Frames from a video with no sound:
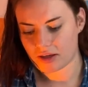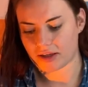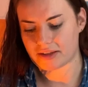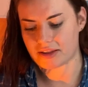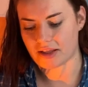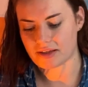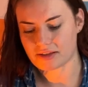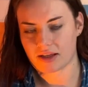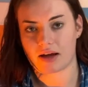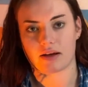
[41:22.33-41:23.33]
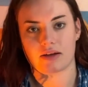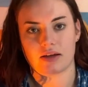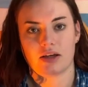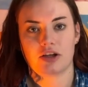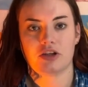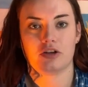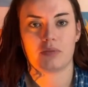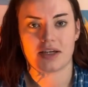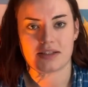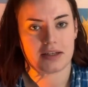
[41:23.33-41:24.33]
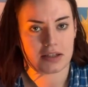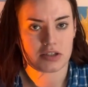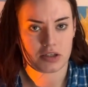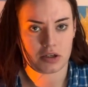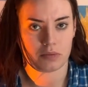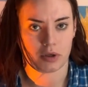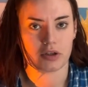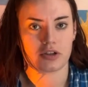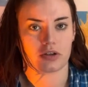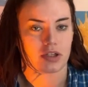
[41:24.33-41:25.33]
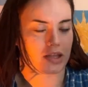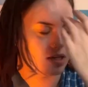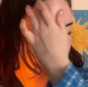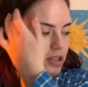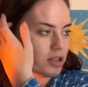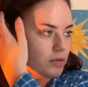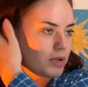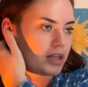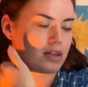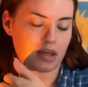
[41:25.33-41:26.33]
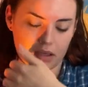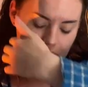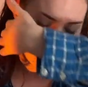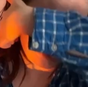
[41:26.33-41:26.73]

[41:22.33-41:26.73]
like the thing that you might think is too much, or the thing that you might think